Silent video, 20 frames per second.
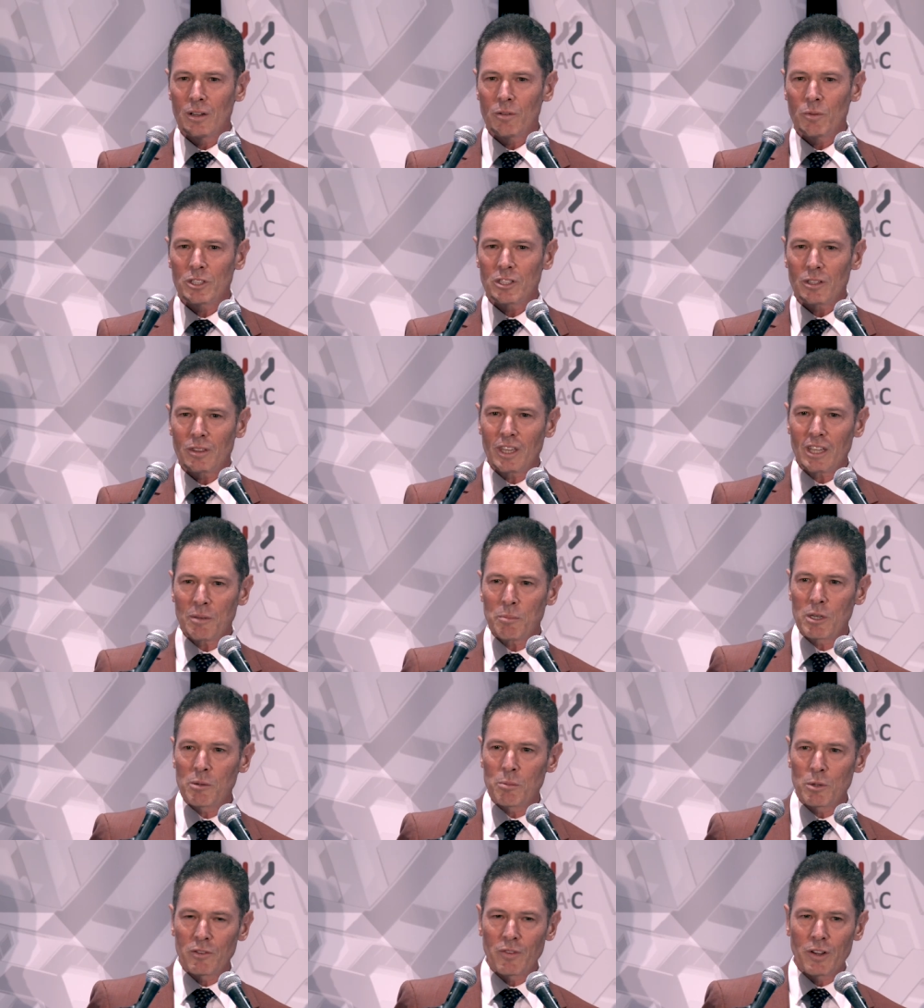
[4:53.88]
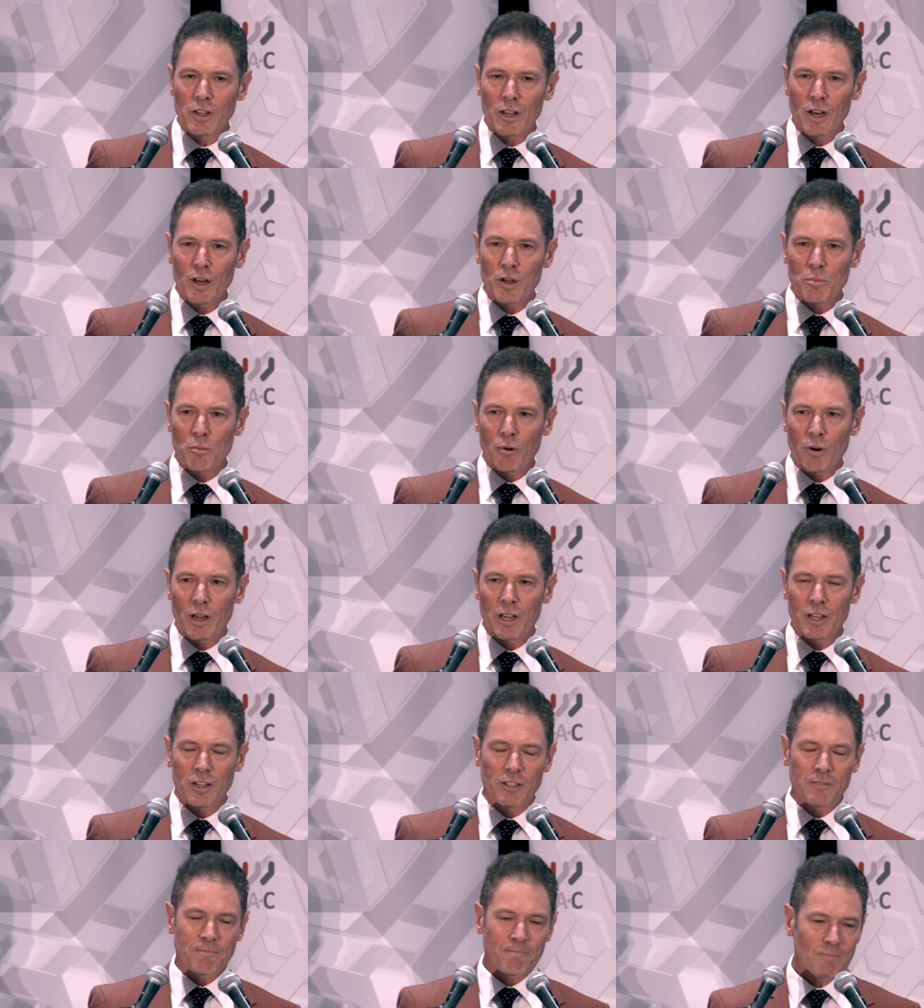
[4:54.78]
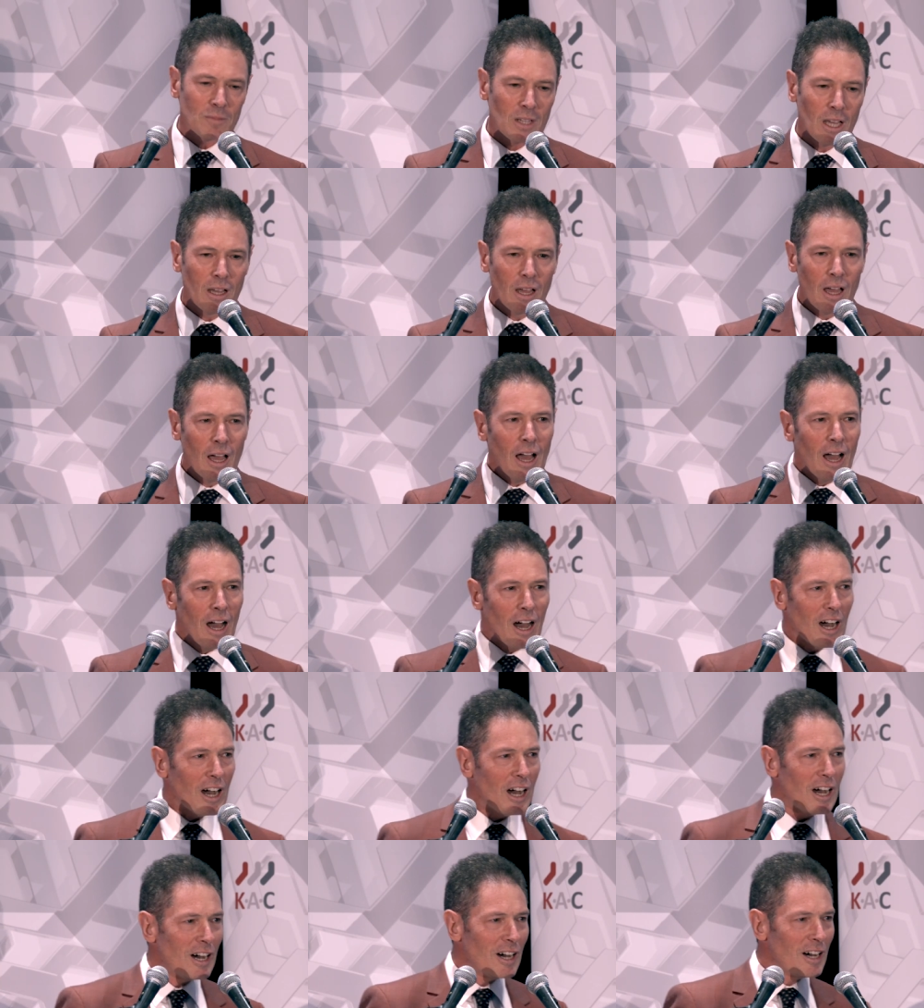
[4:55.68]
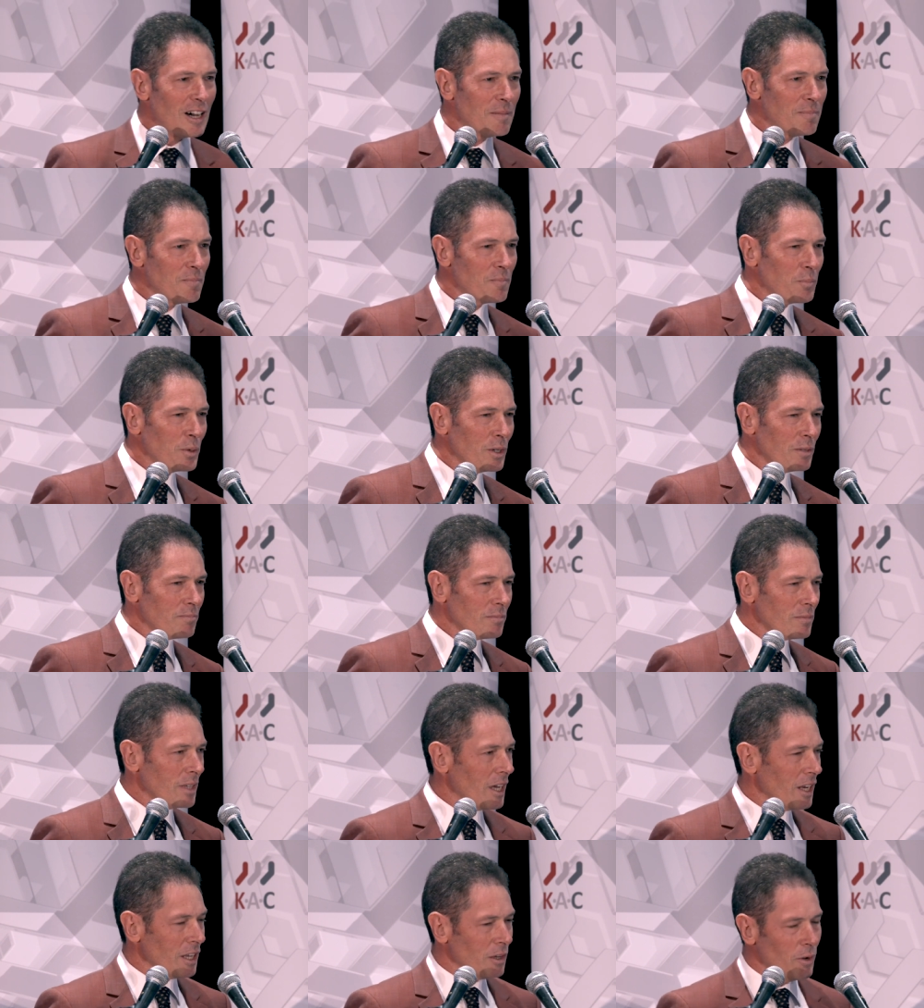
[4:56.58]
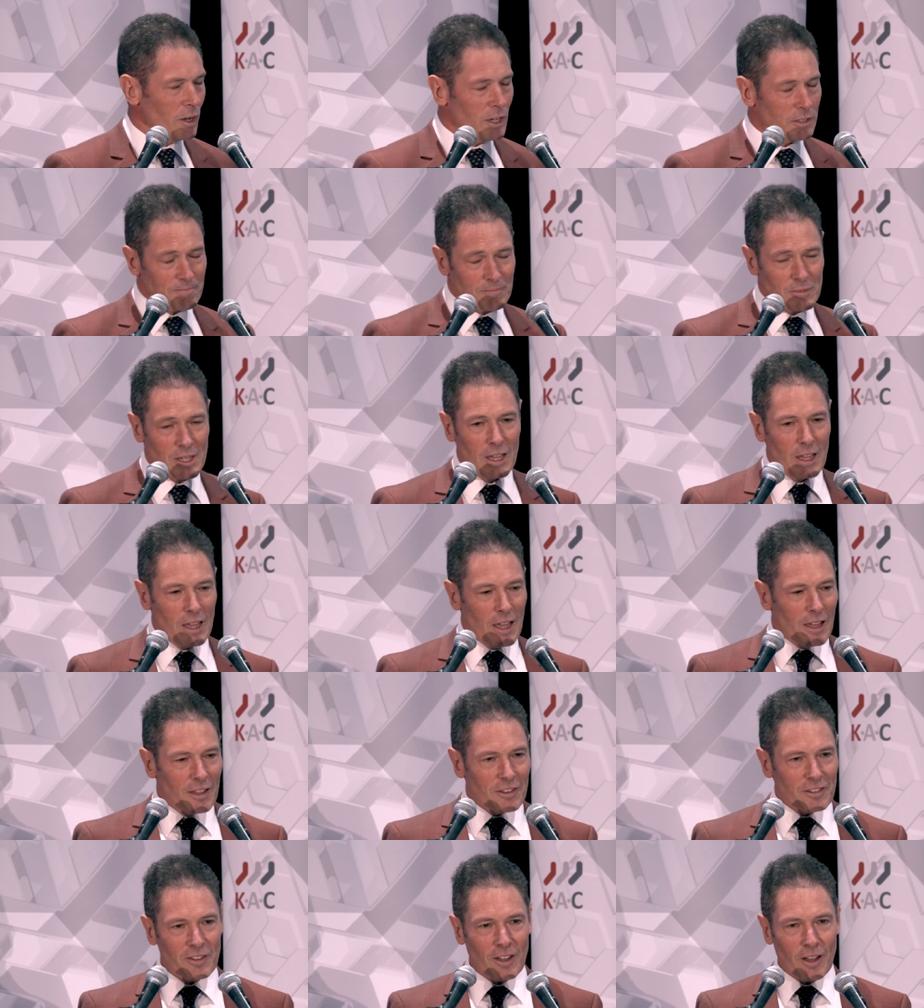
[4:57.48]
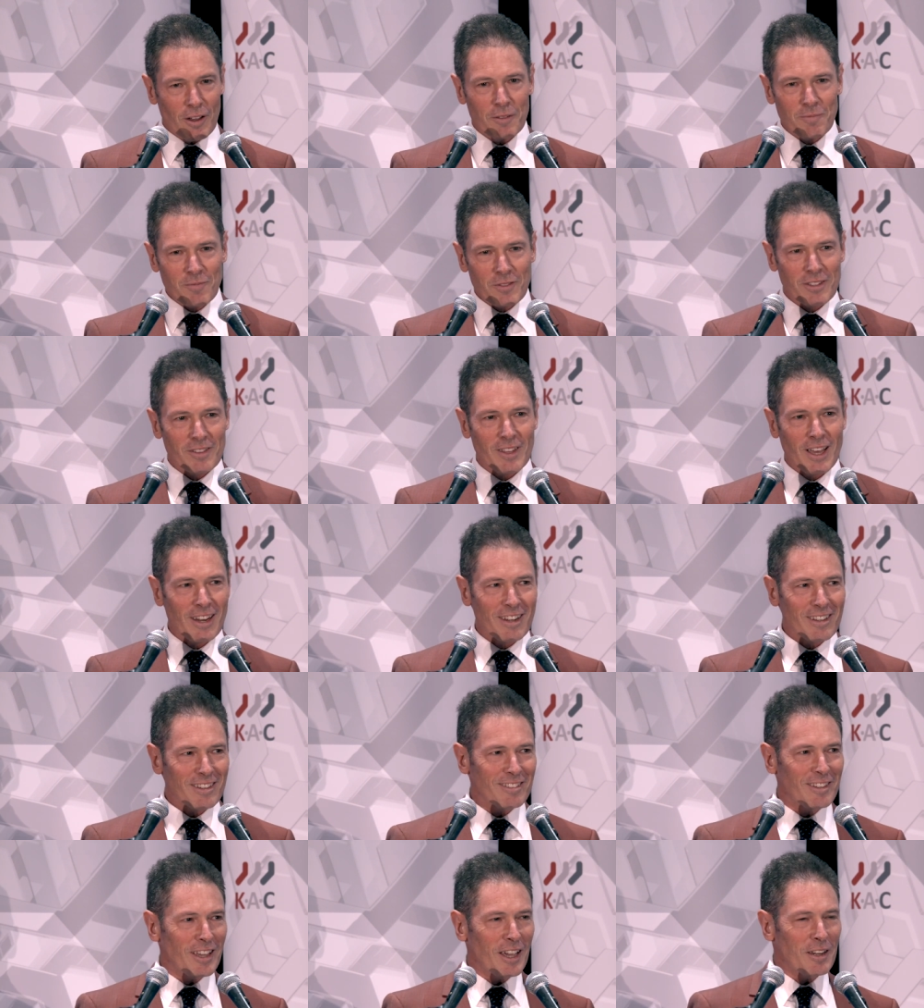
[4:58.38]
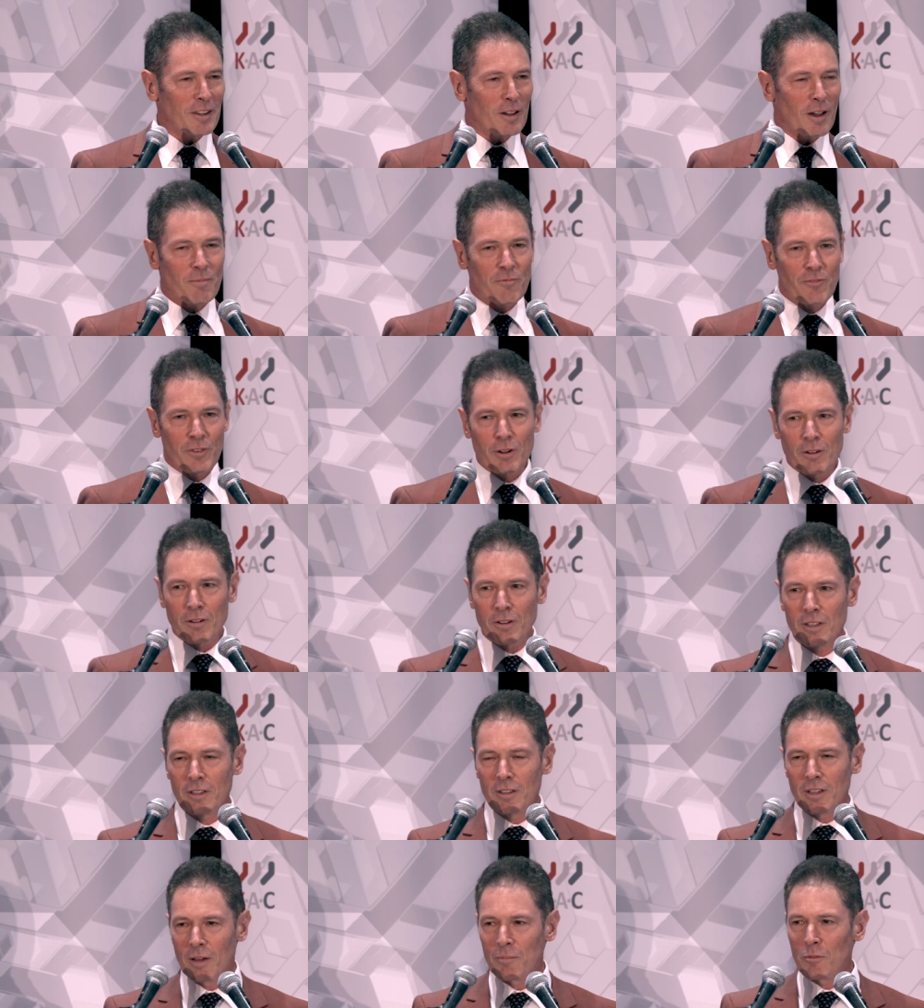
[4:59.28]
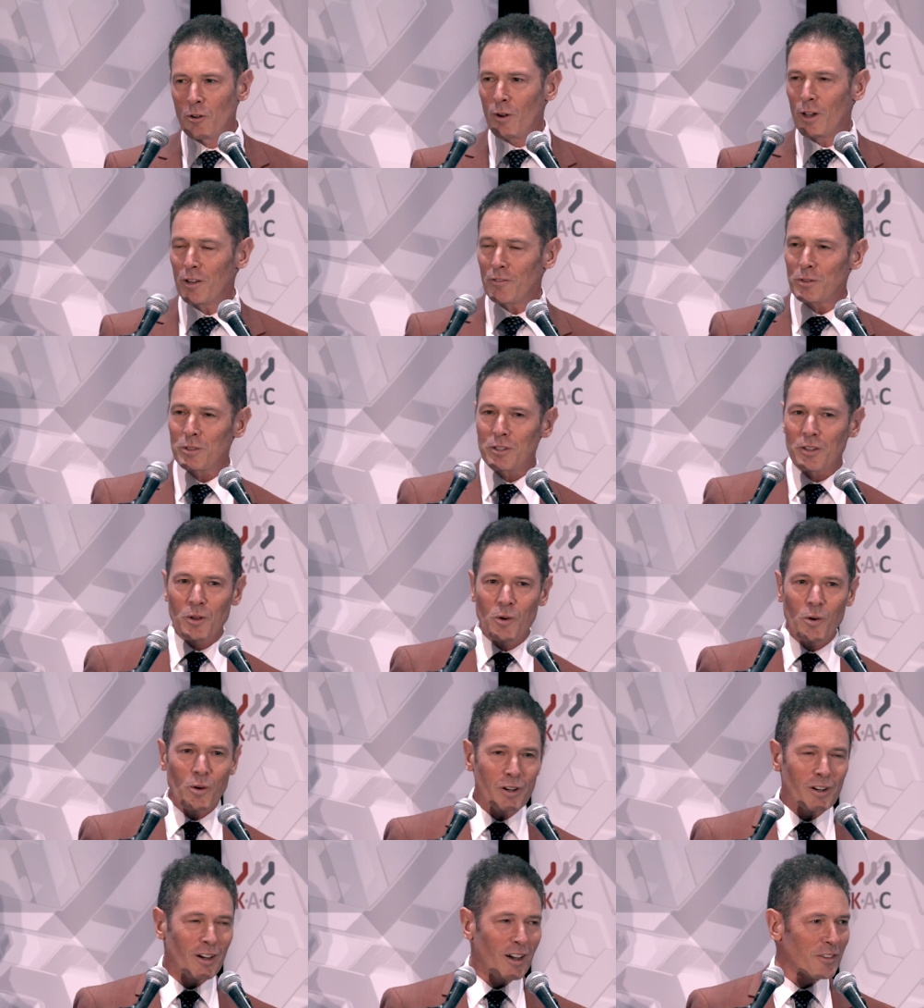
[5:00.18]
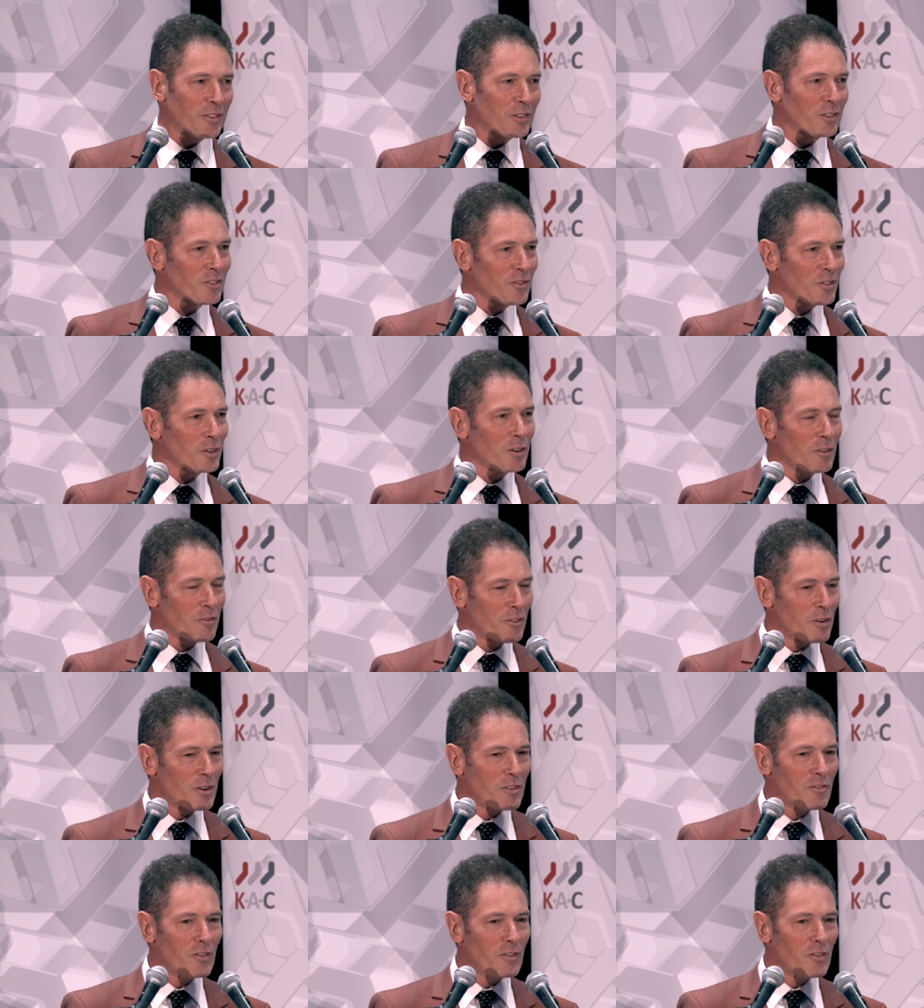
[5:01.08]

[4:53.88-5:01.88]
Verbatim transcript: which you'd think would be a bit of a no-brainer. Um, but anyway, so, to that extent, I'm very uh, grateful to the organisers for, for